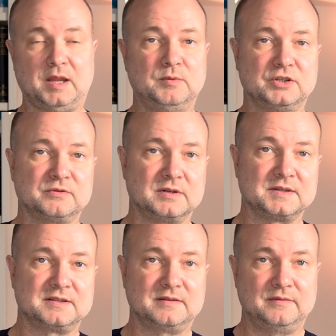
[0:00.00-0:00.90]
which
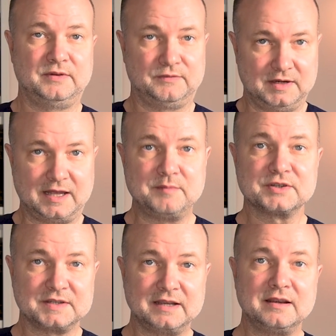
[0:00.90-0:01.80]
was
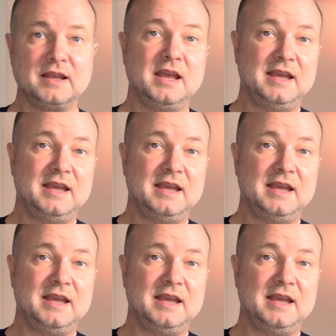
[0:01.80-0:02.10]
59%,